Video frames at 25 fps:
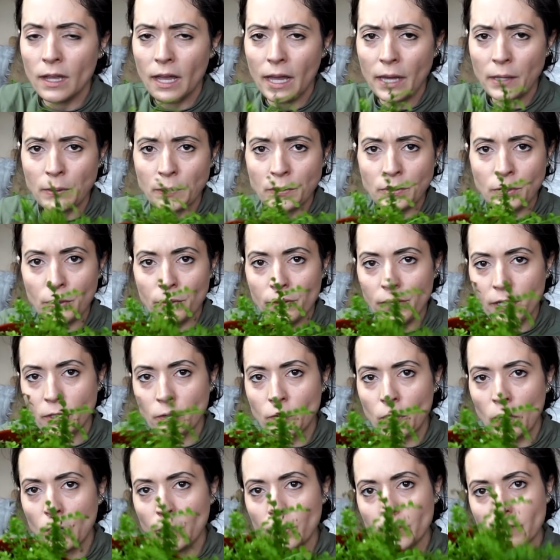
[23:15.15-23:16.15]
I don't know, they
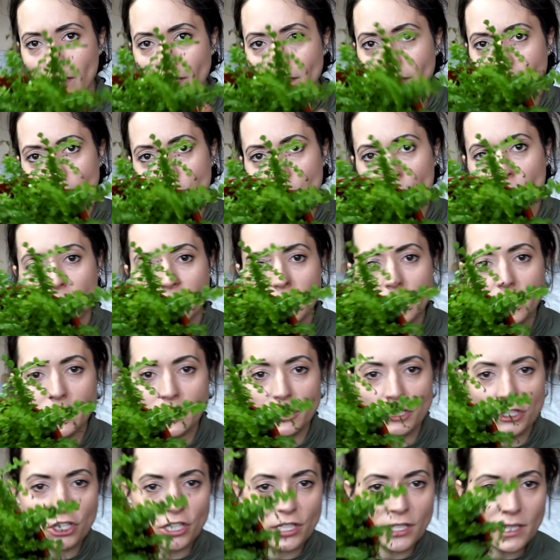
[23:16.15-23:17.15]
grow in like this really
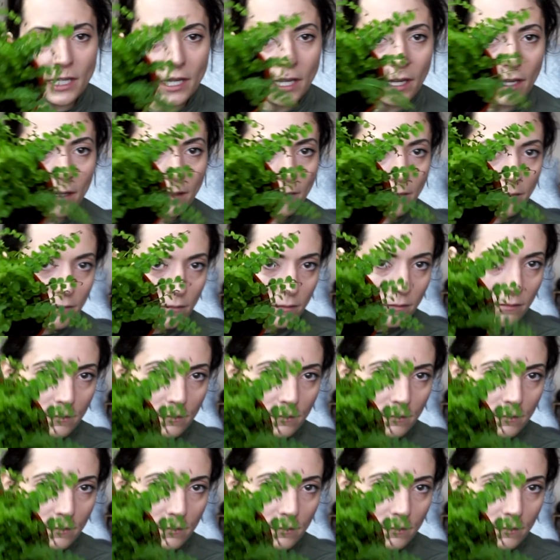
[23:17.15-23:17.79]
interesting,